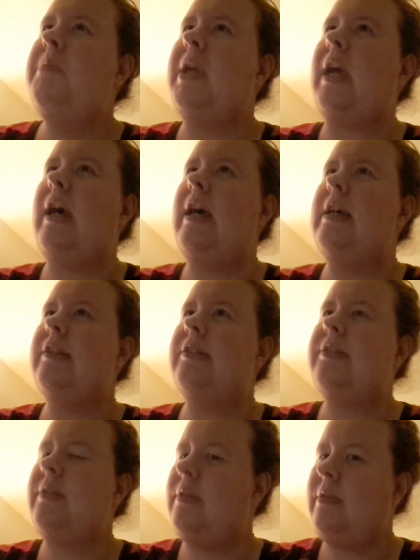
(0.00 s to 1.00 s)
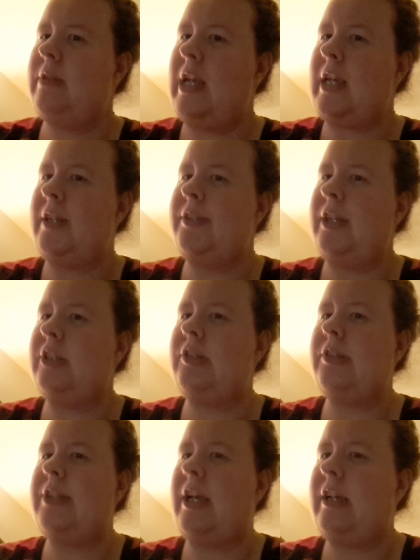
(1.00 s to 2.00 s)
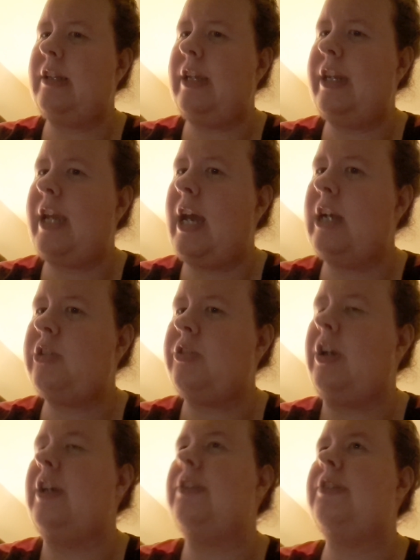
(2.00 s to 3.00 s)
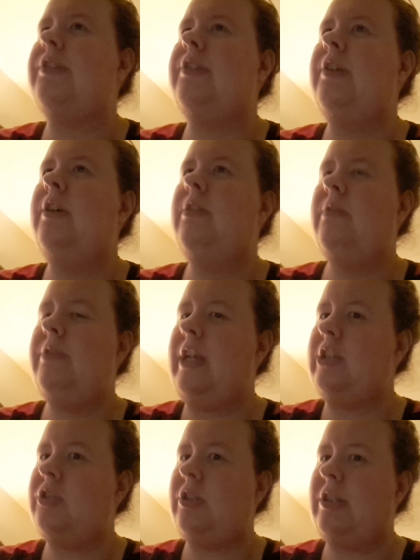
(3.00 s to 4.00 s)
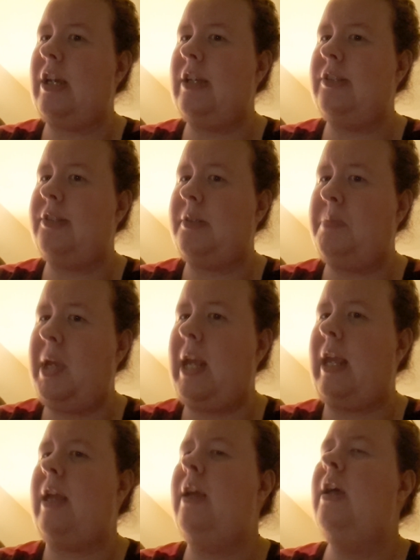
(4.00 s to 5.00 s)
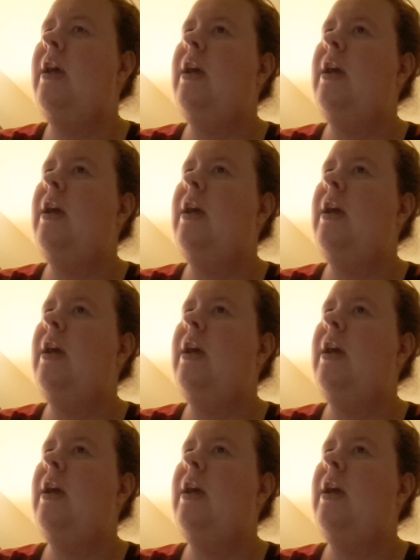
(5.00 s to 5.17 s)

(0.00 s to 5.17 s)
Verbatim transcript: because, like I said, she's not a leading actress that she tends to be.